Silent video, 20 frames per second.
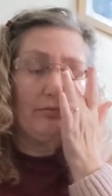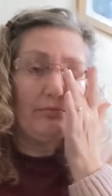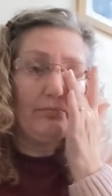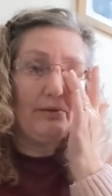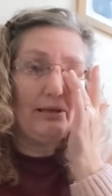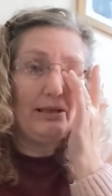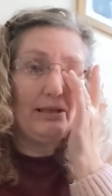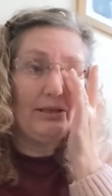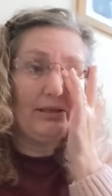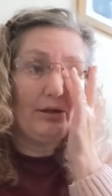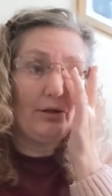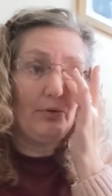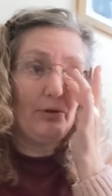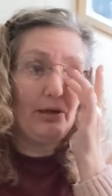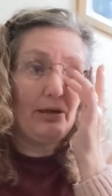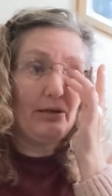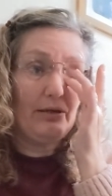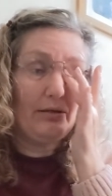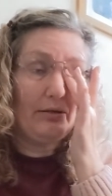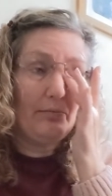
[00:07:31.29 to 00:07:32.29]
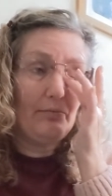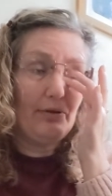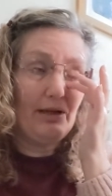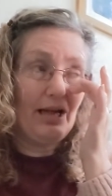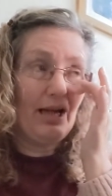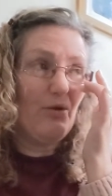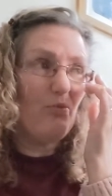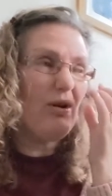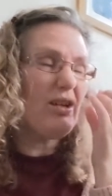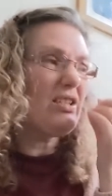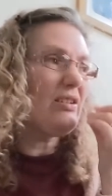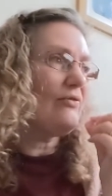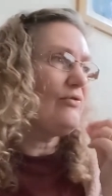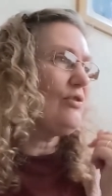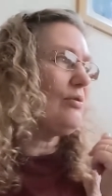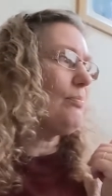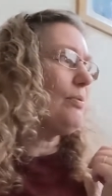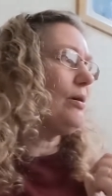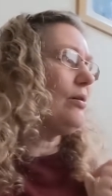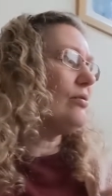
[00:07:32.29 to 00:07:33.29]
Please go away. But I am waiting for
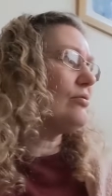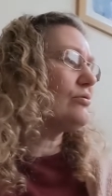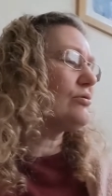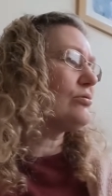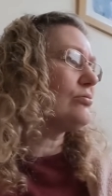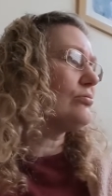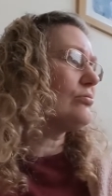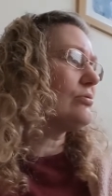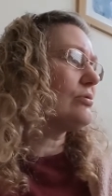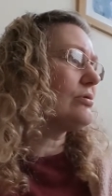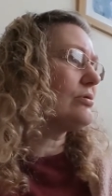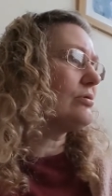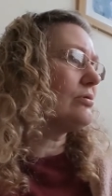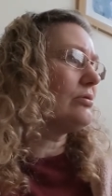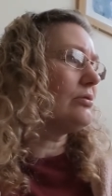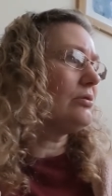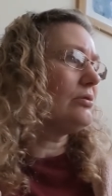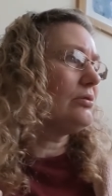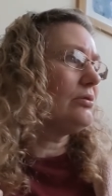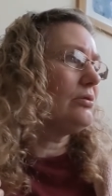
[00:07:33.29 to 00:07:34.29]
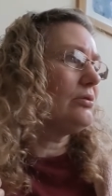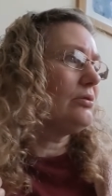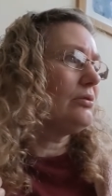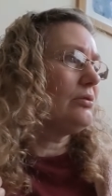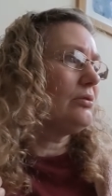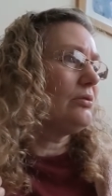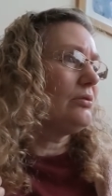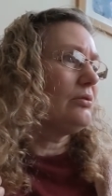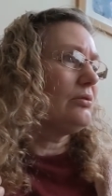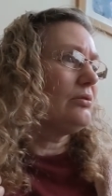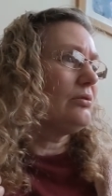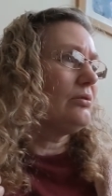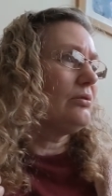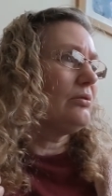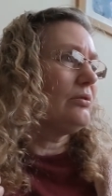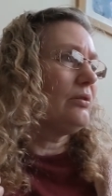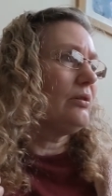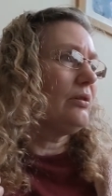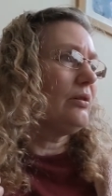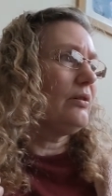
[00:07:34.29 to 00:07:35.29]
parcels.
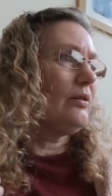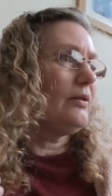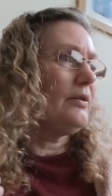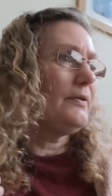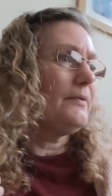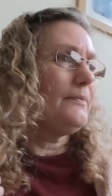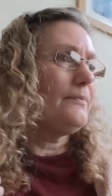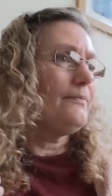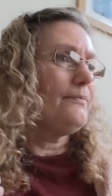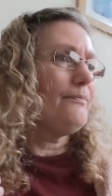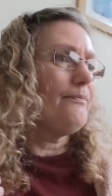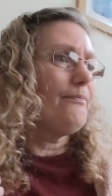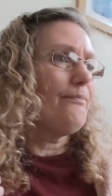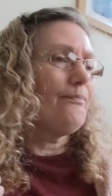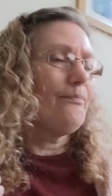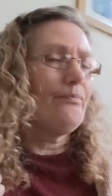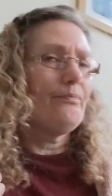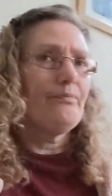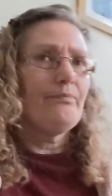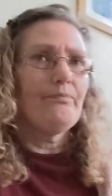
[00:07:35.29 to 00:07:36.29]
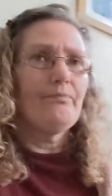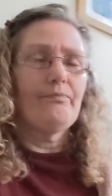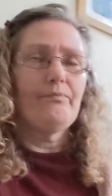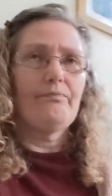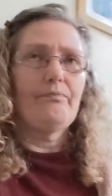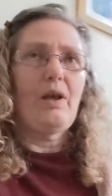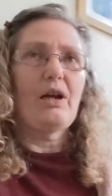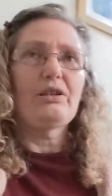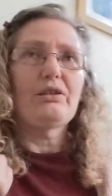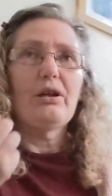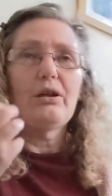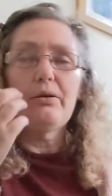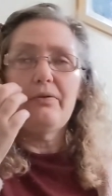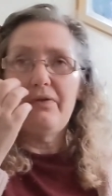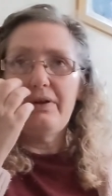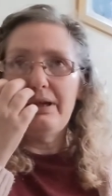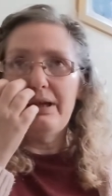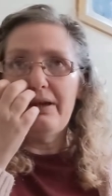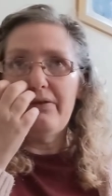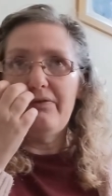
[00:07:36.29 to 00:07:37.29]
Um, I don't
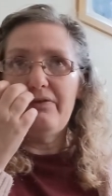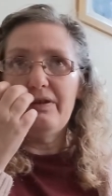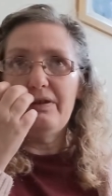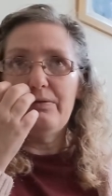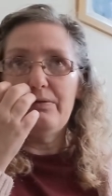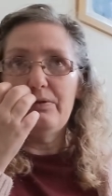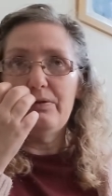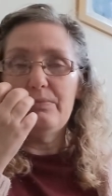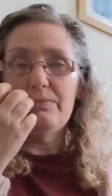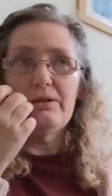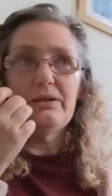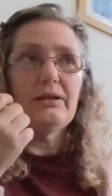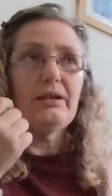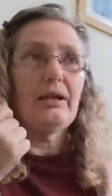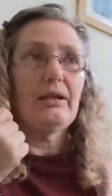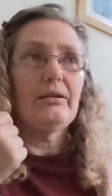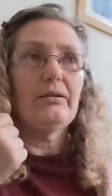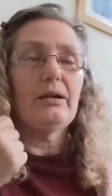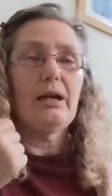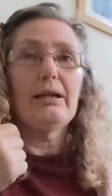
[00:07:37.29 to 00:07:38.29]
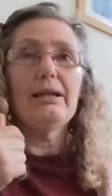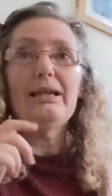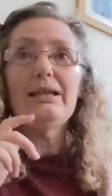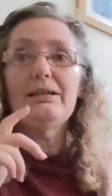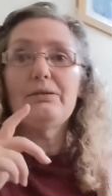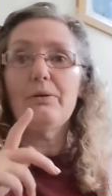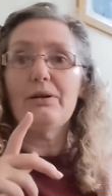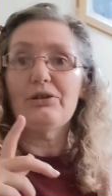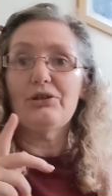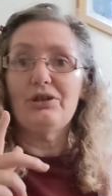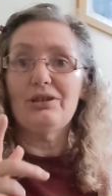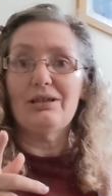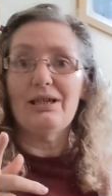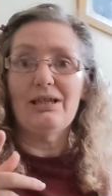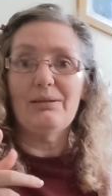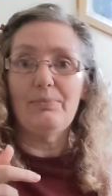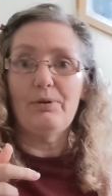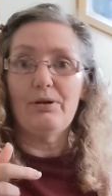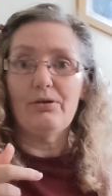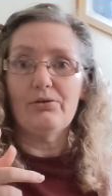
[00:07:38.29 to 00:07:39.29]
think anything will come today. I need to actually send
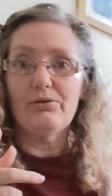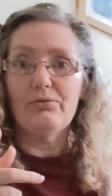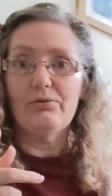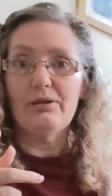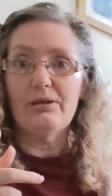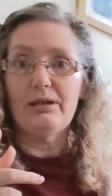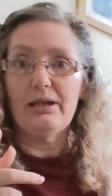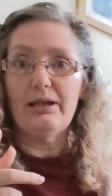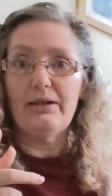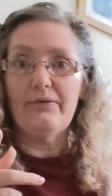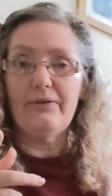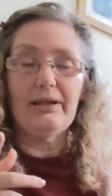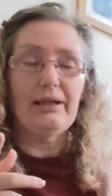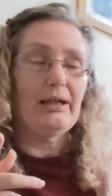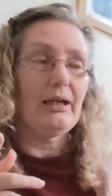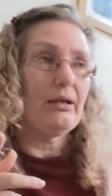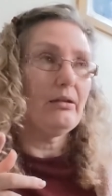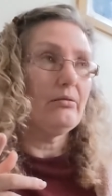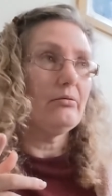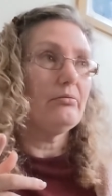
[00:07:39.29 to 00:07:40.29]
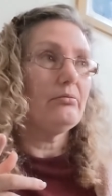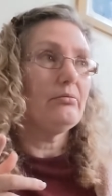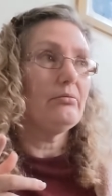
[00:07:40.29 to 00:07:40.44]
a parcel today if I can.